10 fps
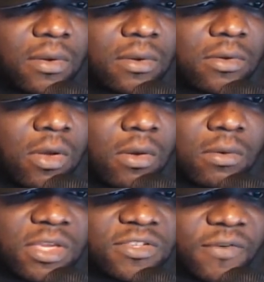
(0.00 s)
You know,
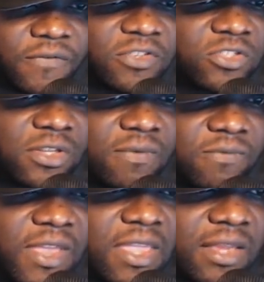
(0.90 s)
he's officially
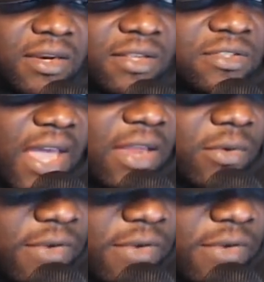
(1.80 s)
vacated his title,